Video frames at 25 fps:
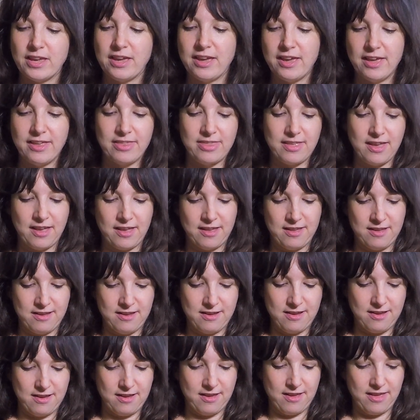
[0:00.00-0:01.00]
And then
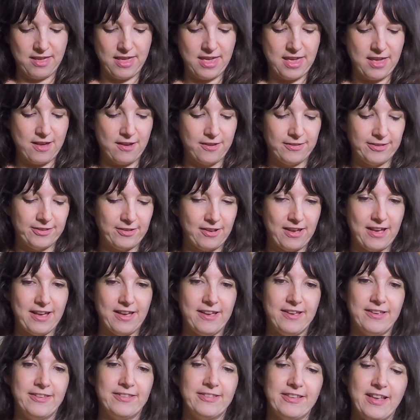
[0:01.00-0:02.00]
he also
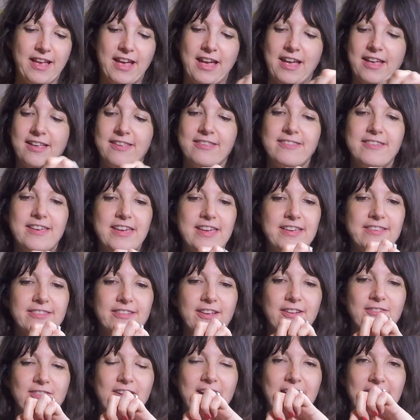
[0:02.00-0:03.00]
has a handy
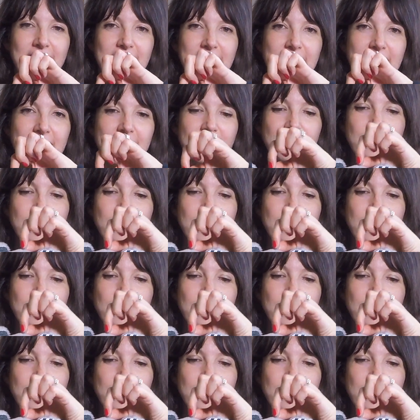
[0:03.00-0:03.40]
sort of hanging